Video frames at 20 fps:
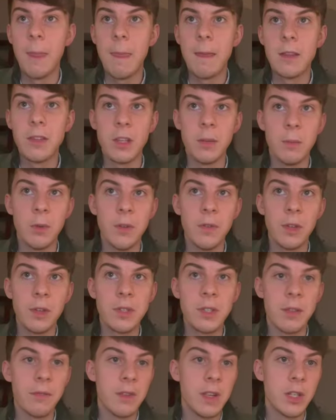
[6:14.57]
So moving on
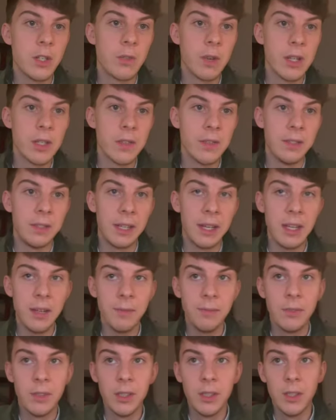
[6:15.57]
to the feature race of the
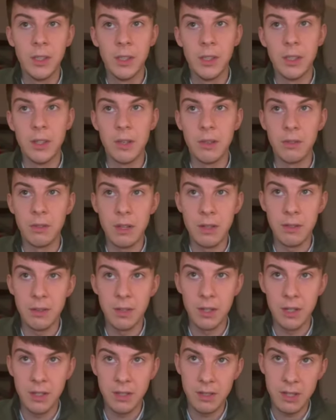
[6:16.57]
day, the
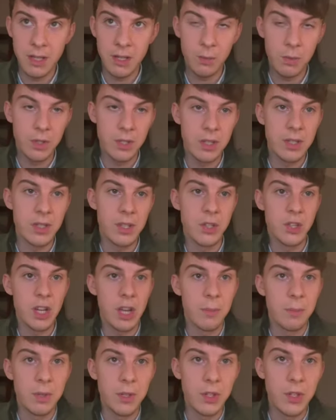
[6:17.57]
3:30, which is the
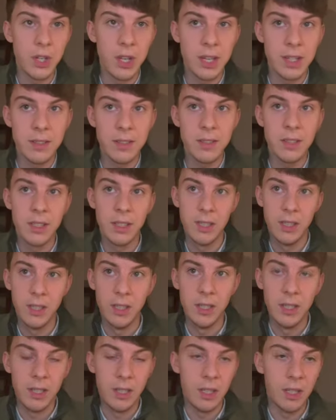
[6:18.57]
Champion Chase.
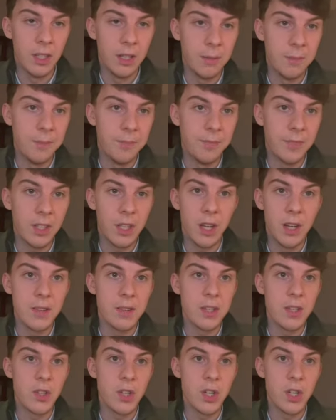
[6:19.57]
Can't
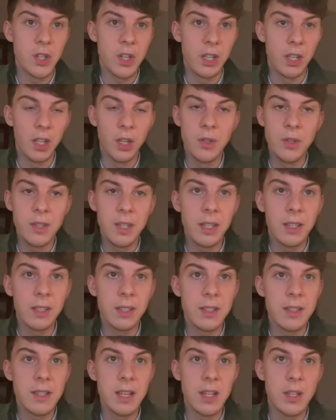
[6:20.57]
see Shishkin
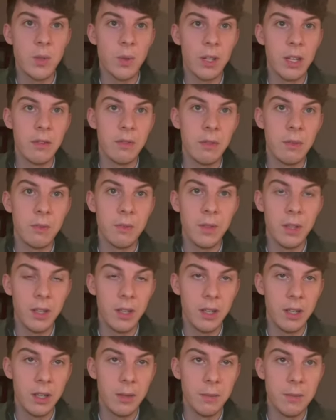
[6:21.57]
losing 10 to 11,
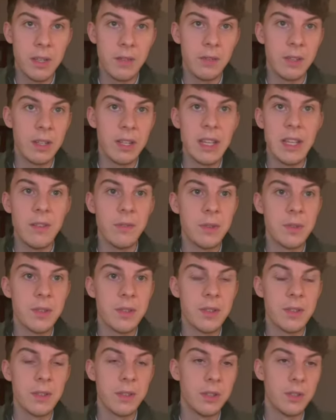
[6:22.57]
even
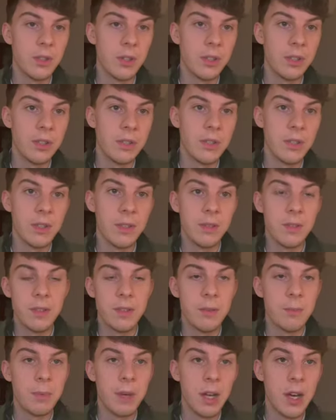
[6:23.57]
evens during
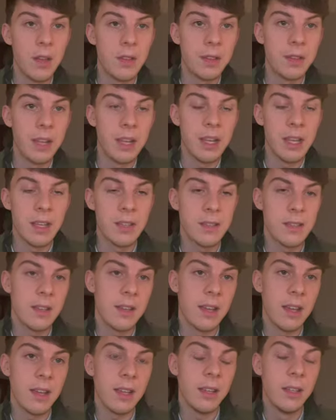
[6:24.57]
some part of the day
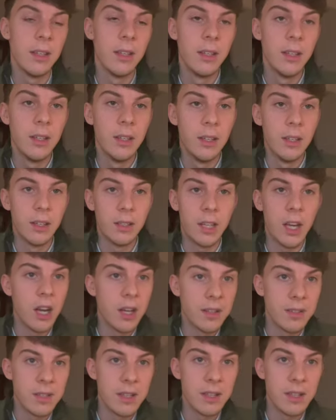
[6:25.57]
yesterday.
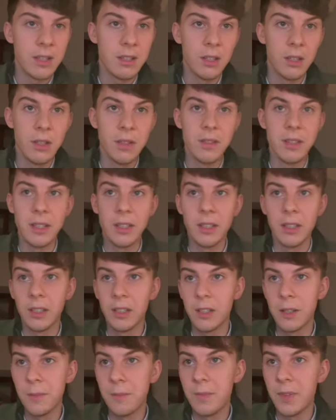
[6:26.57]
Can't see this losing.
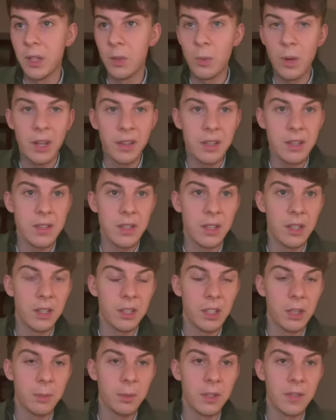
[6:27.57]
I'd whack this in
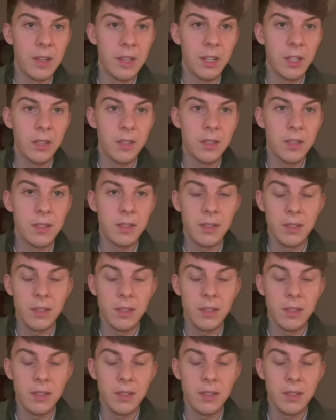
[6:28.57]
a couple of hackers,